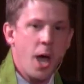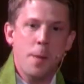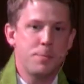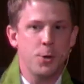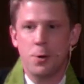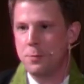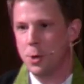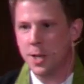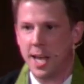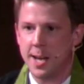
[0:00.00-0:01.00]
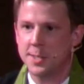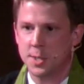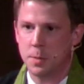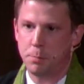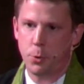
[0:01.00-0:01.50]
a beautiful case
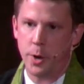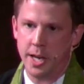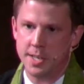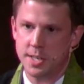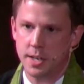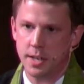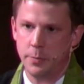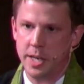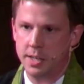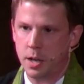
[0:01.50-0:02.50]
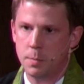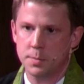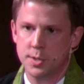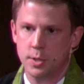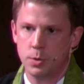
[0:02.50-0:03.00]
in point when it
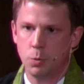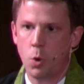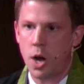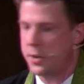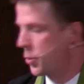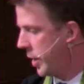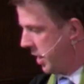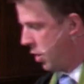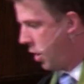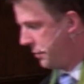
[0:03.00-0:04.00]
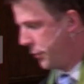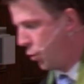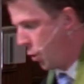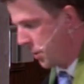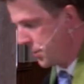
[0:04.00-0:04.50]
comes to wandering off
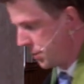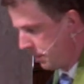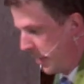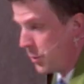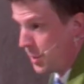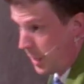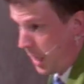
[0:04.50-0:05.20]
course. Here's the